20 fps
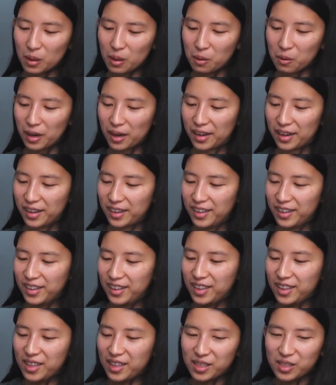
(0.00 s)
Okay,
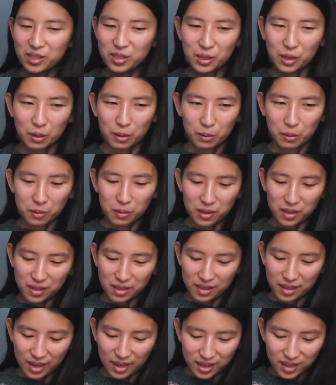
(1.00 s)
so
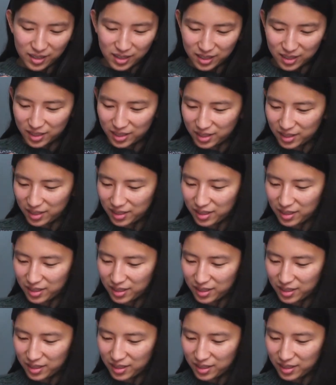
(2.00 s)
that